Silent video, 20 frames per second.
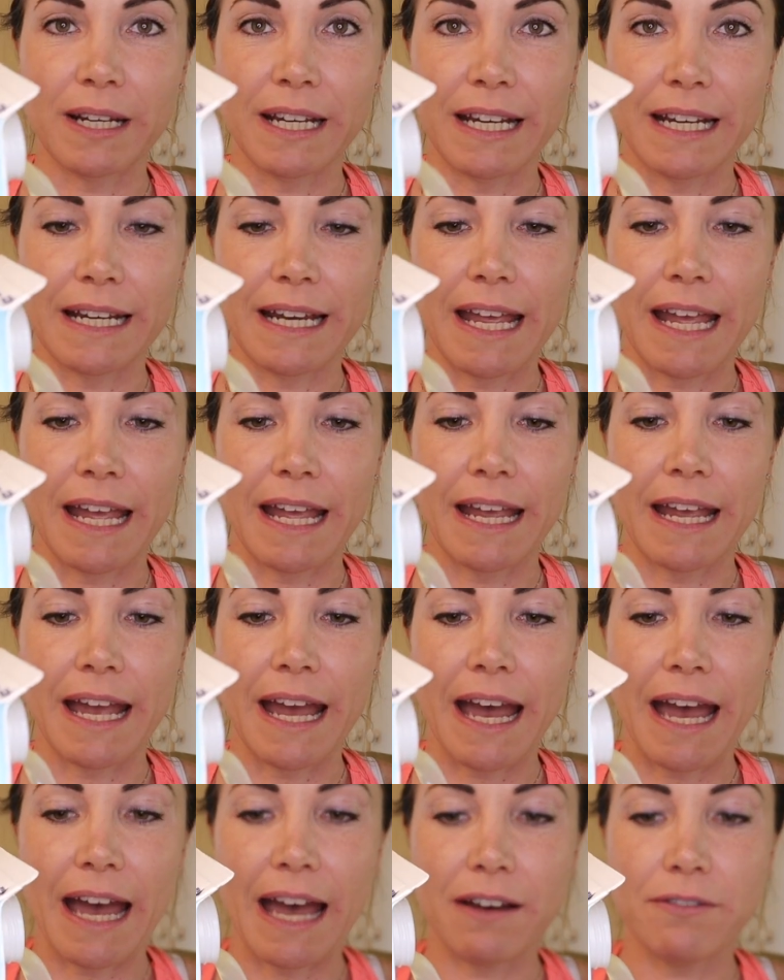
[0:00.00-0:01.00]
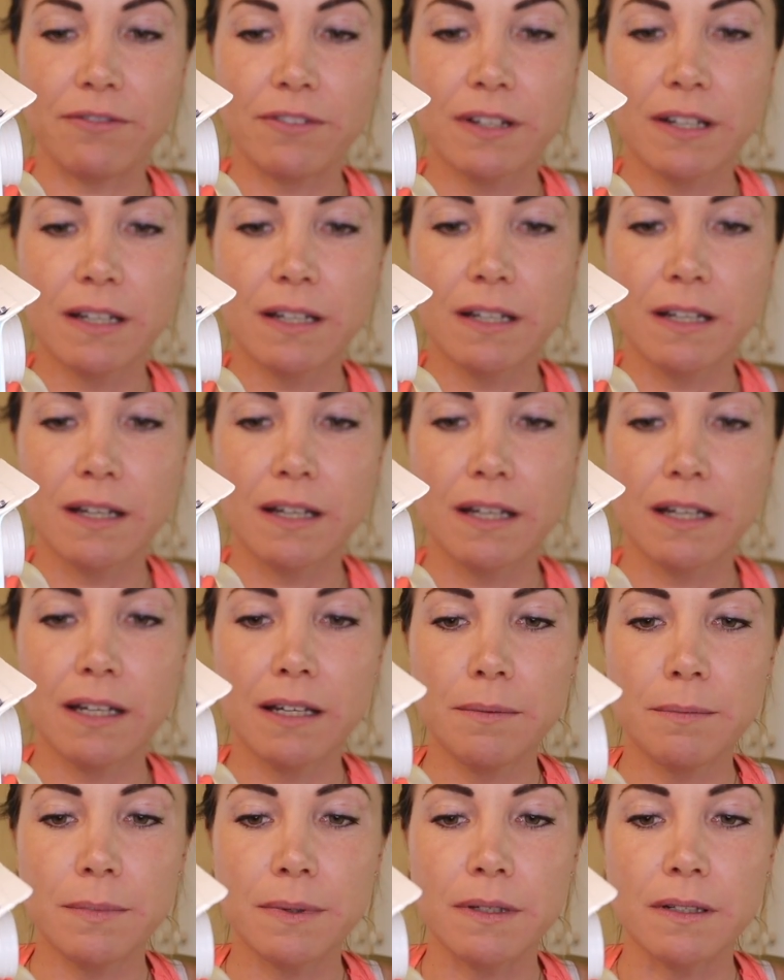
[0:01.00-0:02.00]
need a half a
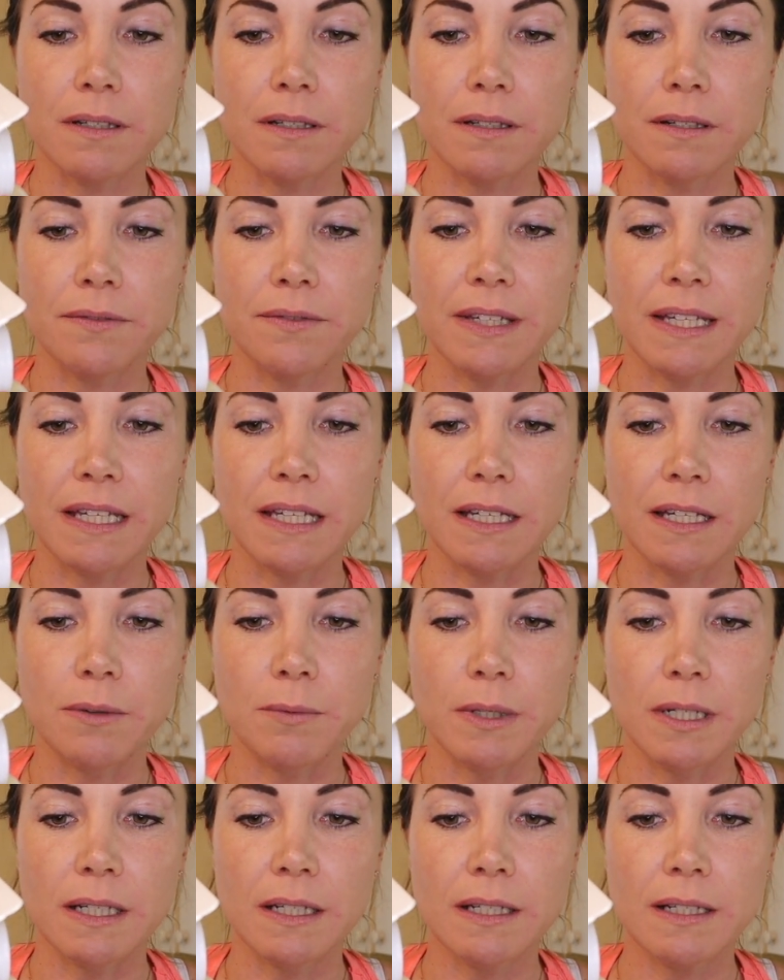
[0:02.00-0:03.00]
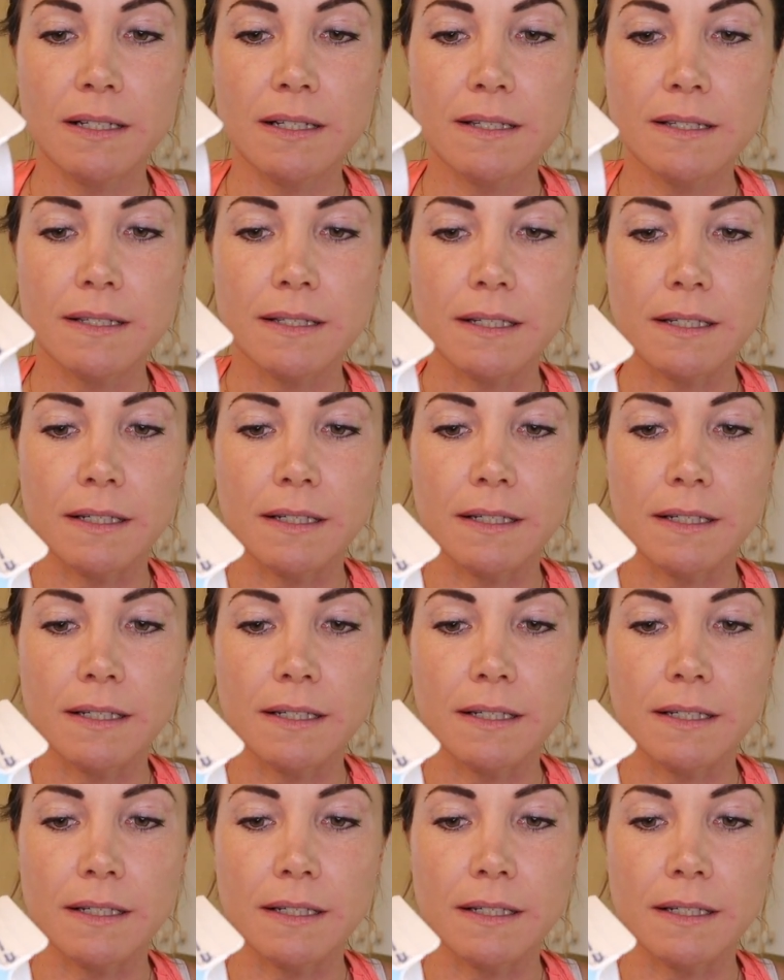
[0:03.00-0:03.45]
cup of egg whites.